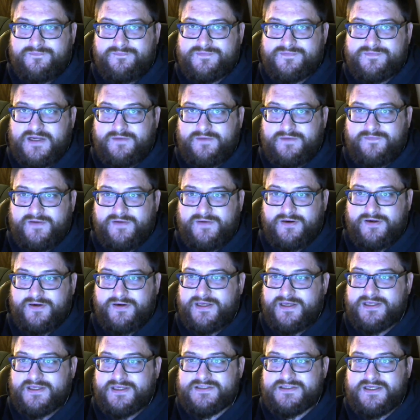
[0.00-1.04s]
10-finger
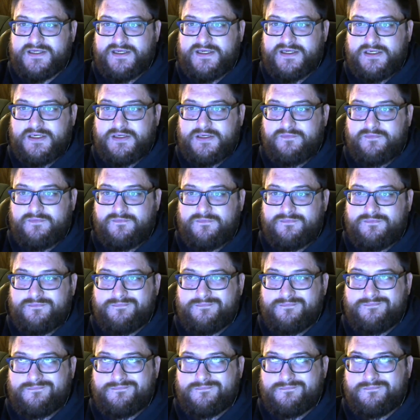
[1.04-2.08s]

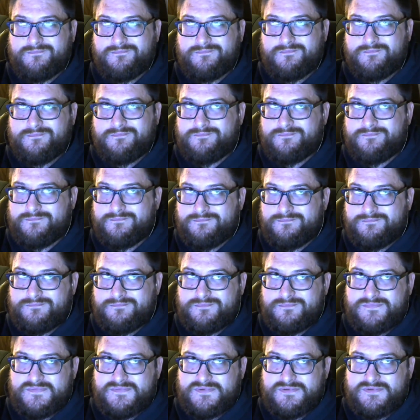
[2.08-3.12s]
guillotine
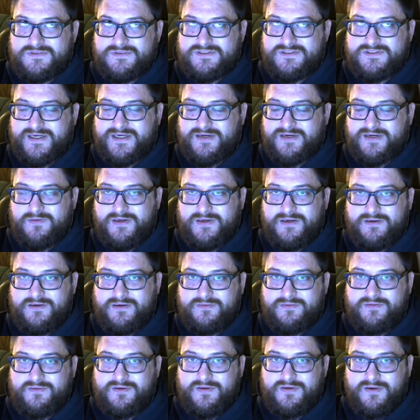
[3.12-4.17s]
second
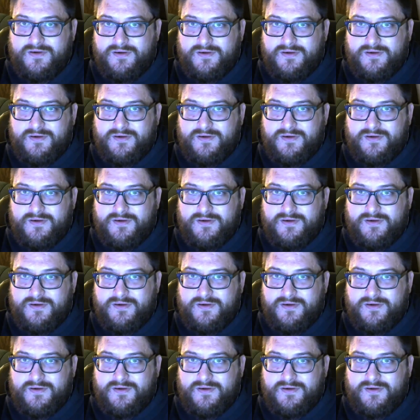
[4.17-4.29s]
round.